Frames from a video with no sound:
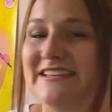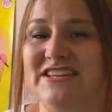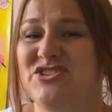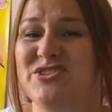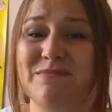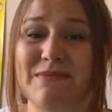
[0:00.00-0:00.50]
it
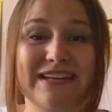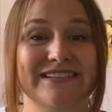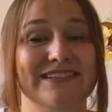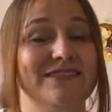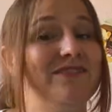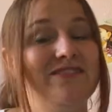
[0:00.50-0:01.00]
just makes
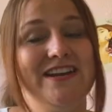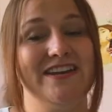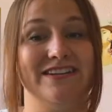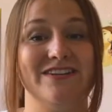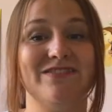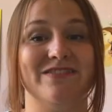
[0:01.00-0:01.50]
it very
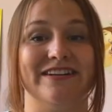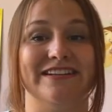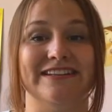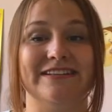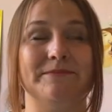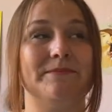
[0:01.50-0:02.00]

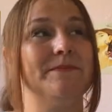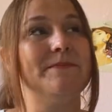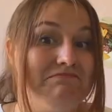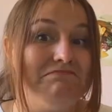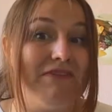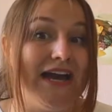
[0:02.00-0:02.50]
different.
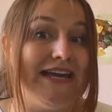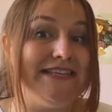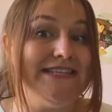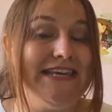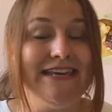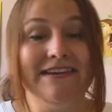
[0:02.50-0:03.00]
I
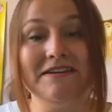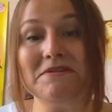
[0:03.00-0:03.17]
think